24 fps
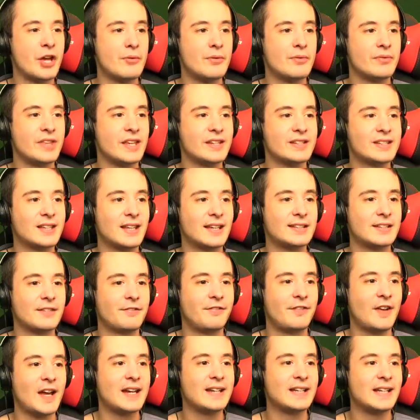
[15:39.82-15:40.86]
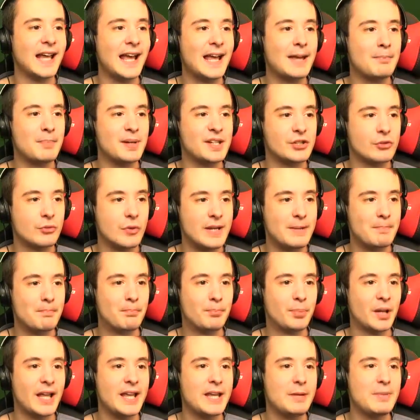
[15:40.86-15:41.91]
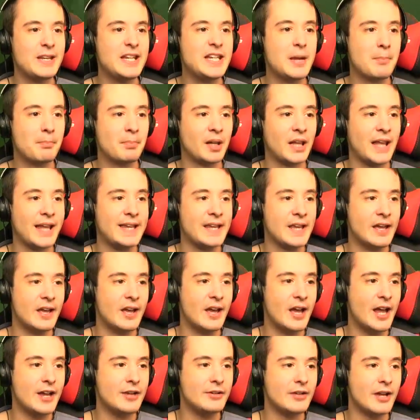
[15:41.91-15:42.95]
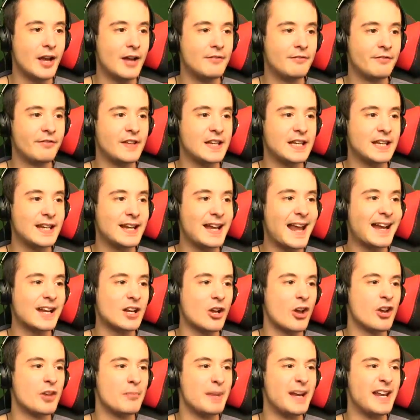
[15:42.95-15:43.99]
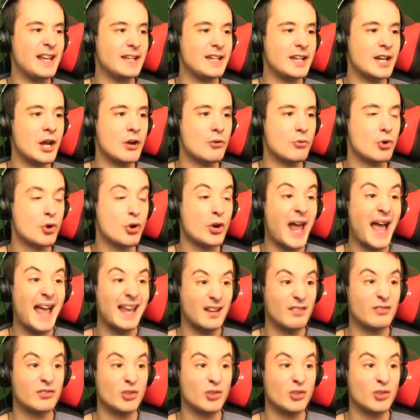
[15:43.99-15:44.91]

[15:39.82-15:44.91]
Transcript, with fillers: though, there's a fine line between blaming your player and thinking, hang on a minute, you know, could I